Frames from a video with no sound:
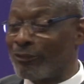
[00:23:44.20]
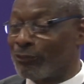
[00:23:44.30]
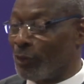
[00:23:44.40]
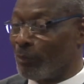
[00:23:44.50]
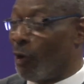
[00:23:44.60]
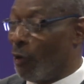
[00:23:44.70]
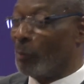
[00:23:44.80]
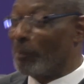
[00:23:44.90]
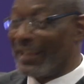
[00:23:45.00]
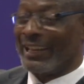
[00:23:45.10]
from all
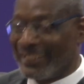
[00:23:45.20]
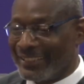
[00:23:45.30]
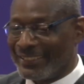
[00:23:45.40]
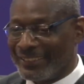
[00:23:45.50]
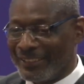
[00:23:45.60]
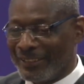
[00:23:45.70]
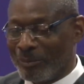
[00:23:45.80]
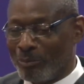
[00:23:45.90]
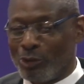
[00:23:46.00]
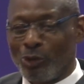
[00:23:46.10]
men
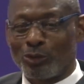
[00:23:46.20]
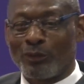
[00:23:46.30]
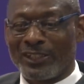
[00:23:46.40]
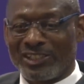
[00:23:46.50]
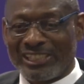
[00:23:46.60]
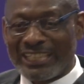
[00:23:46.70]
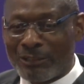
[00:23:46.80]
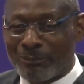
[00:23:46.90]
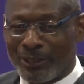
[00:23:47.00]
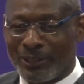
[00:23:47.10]
because of the
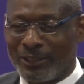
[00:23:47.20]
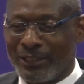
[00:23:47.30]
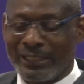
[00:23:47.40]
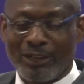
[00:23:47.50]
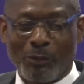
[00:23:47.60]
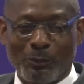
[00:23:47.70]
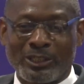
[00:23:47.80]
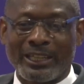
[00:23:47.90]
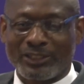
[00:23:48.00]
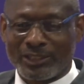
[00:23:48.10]
stigma and the
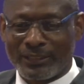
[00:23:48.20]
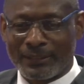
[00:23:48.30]
reputation.